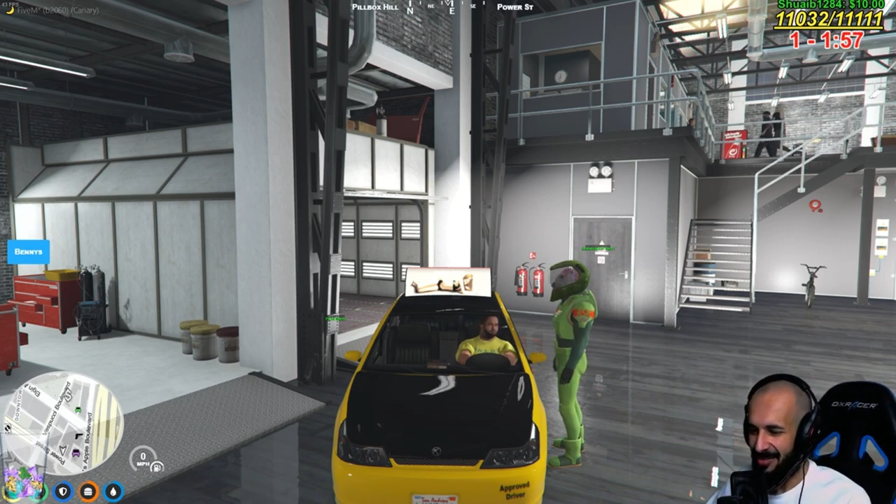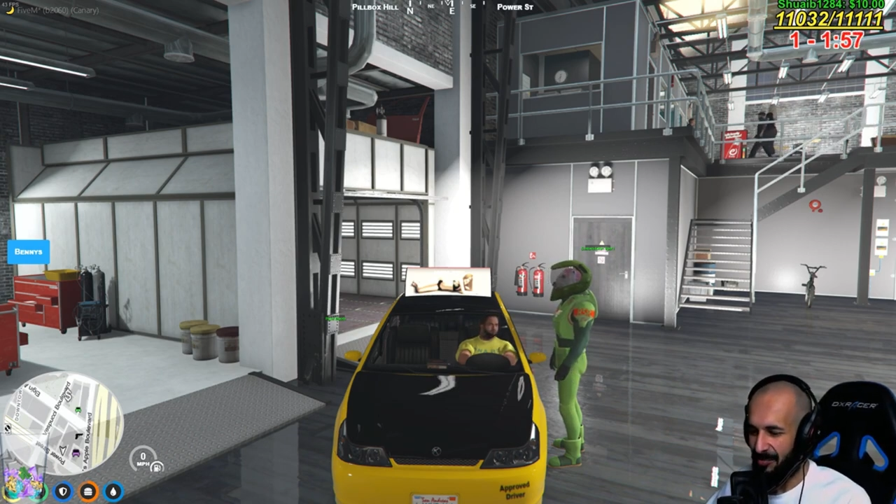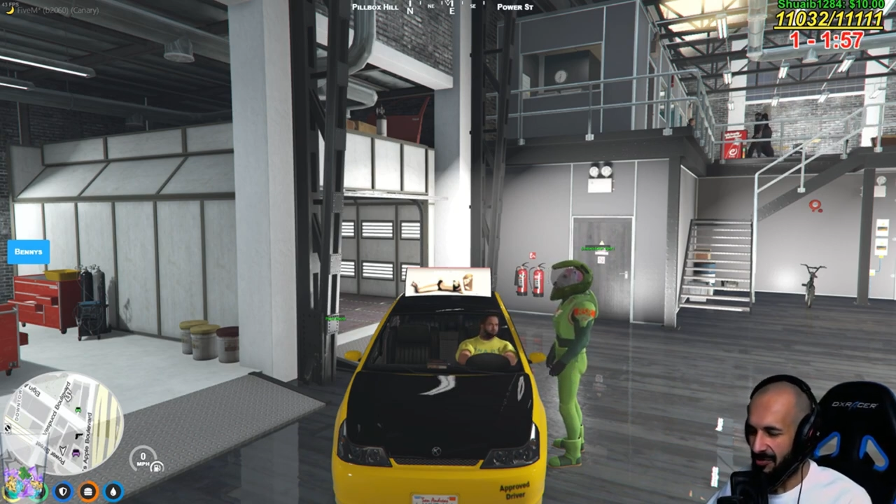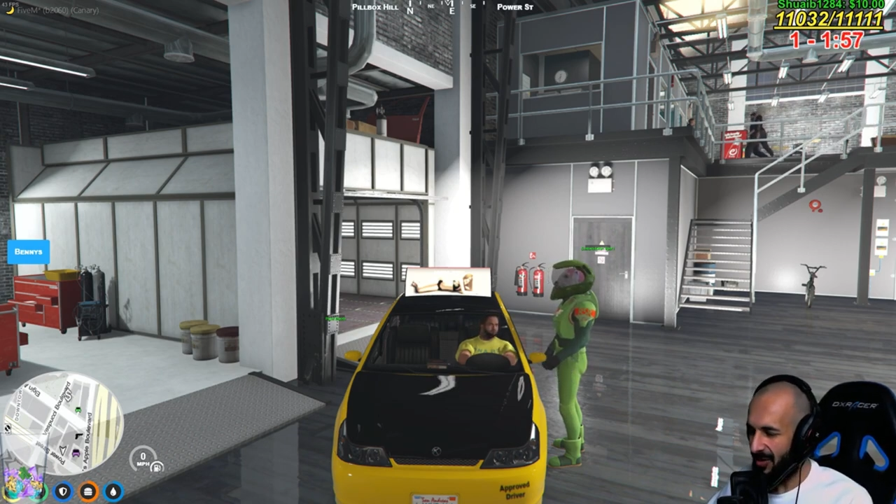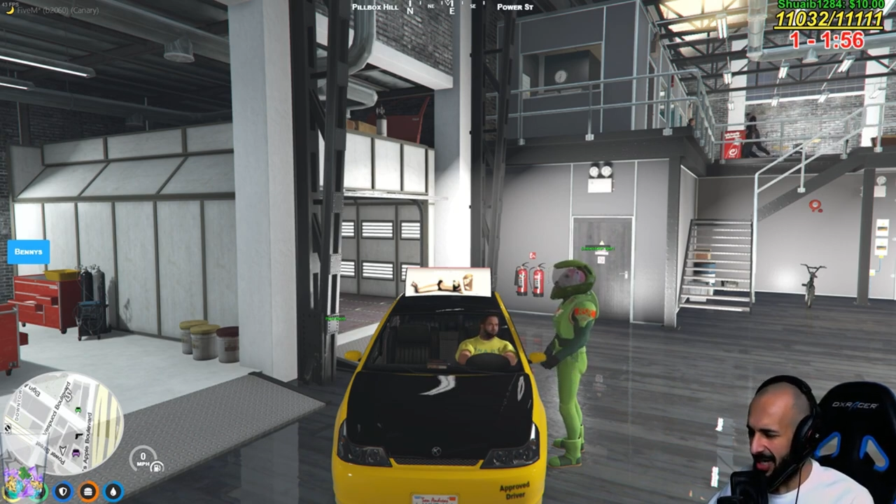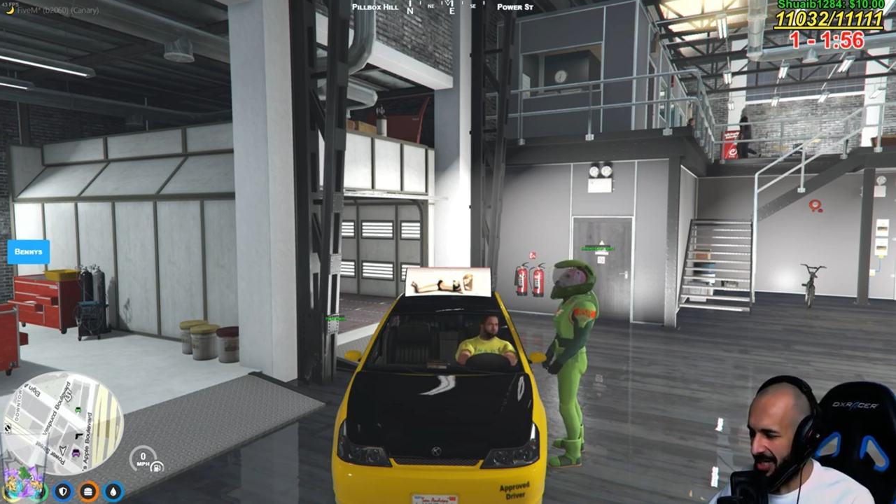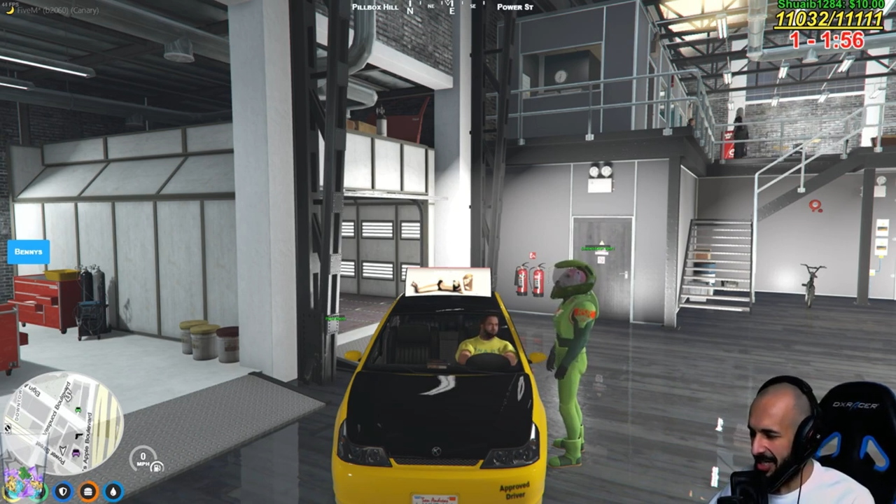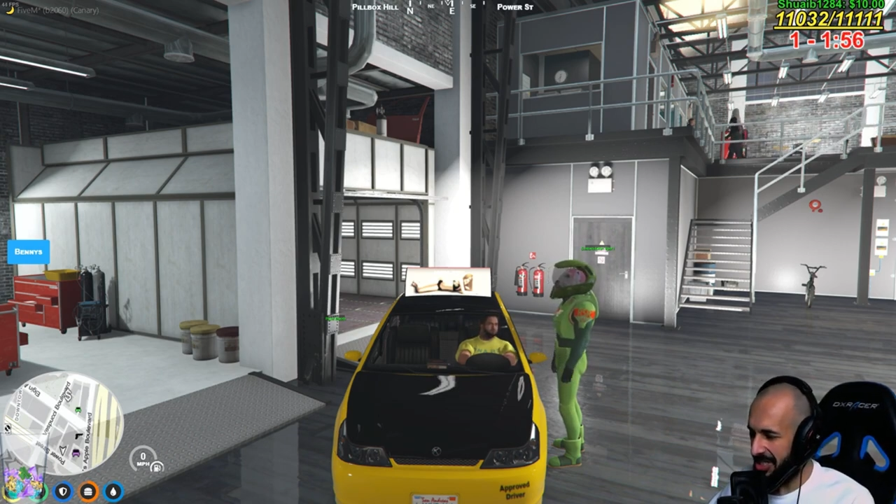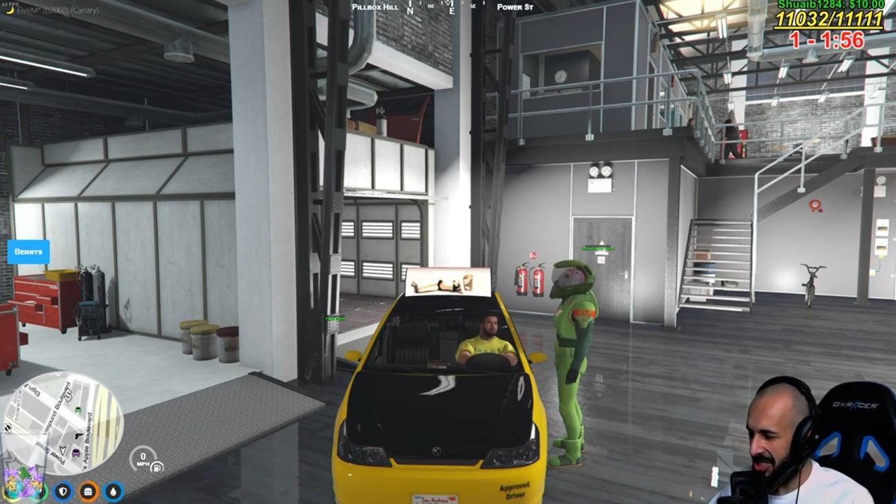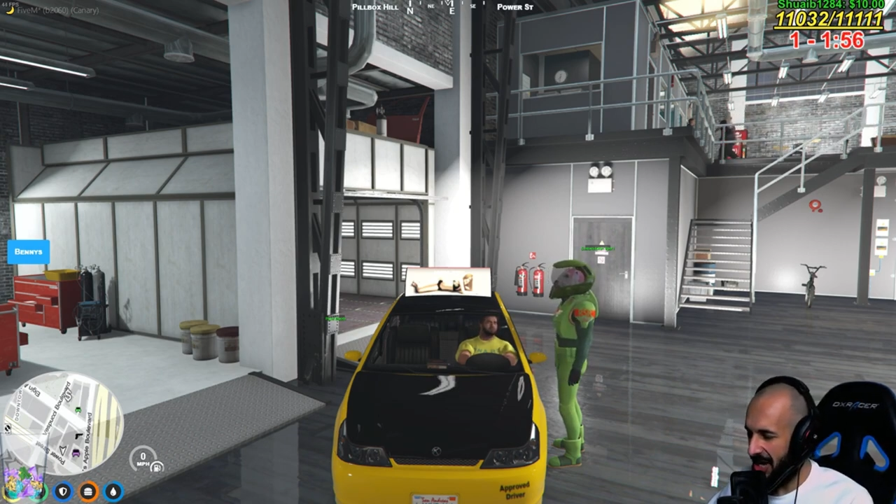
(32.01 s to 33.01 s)
Very good,
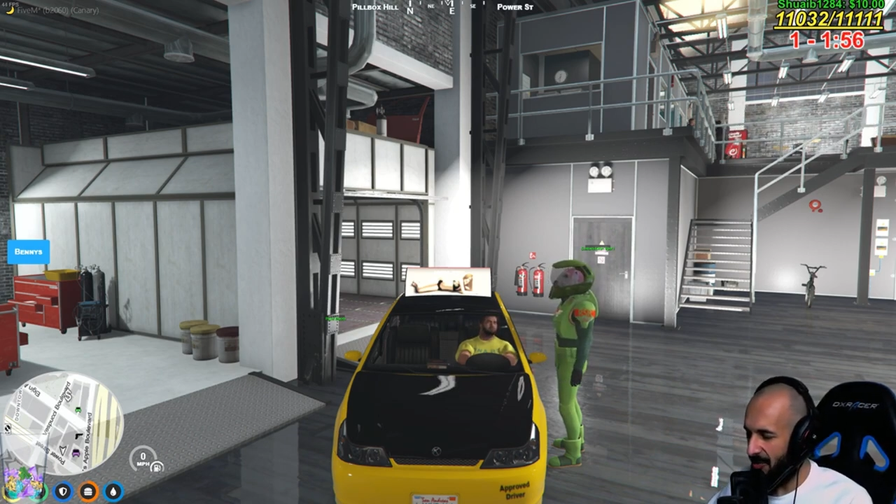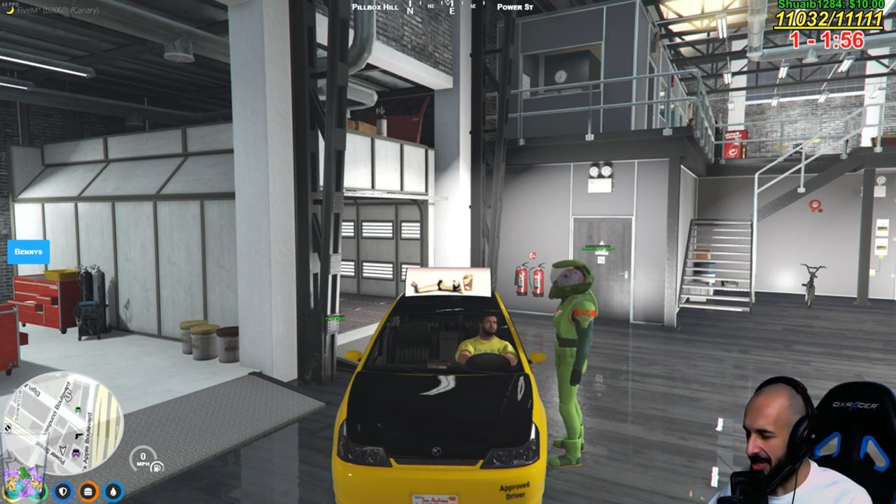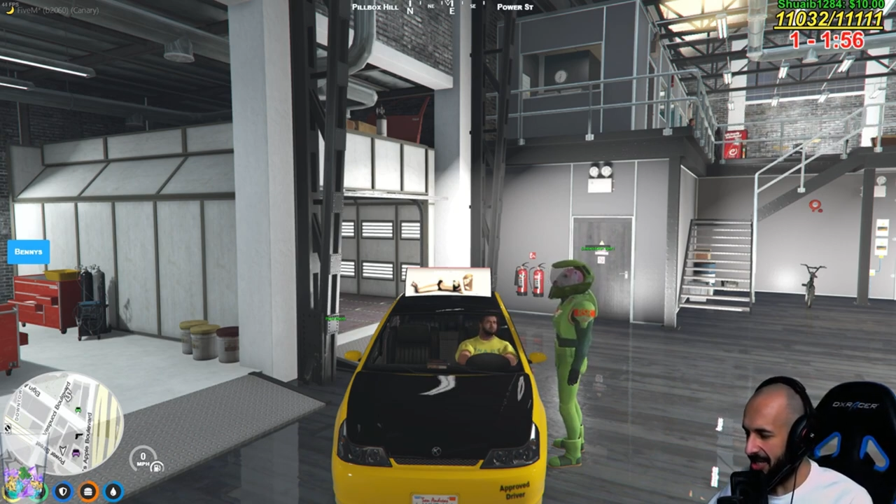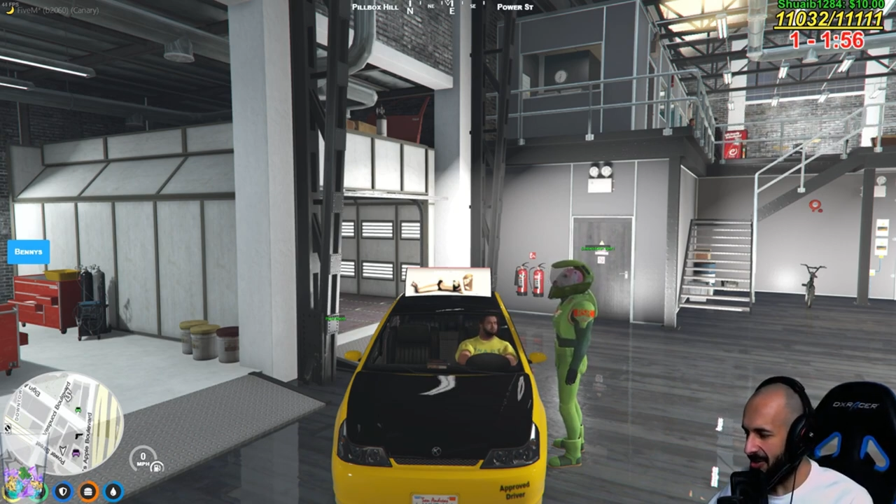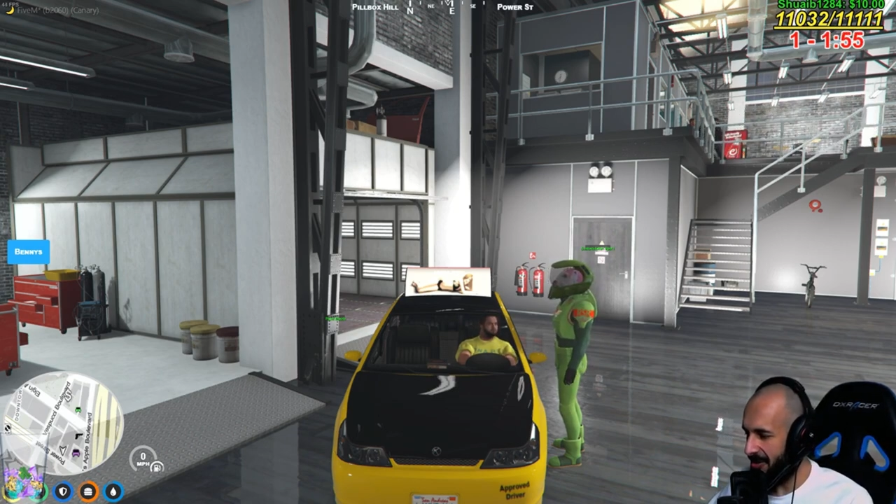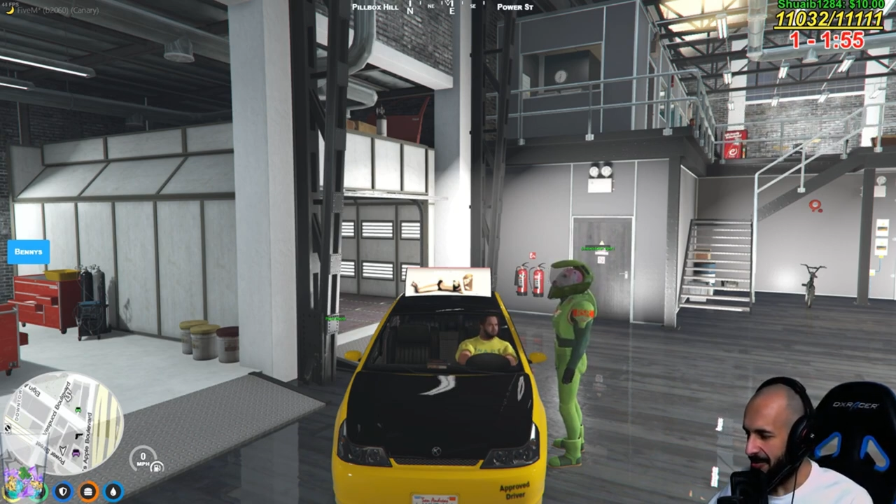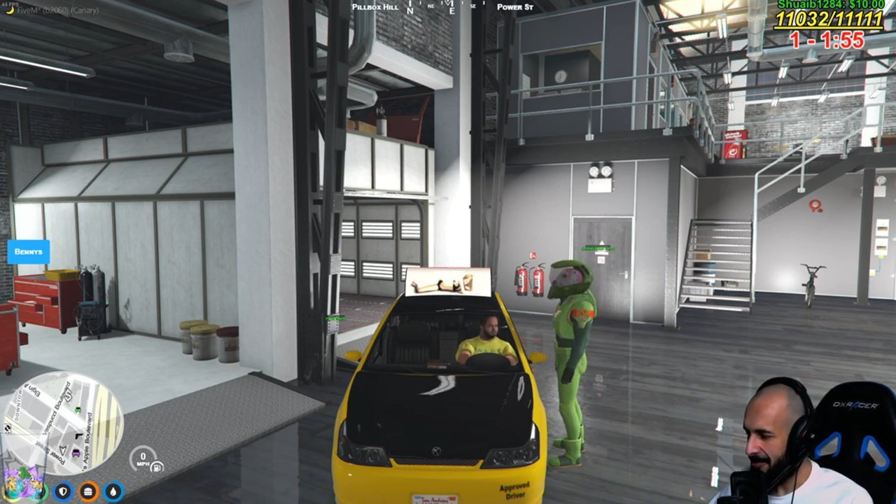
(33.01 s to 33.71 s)
How are you?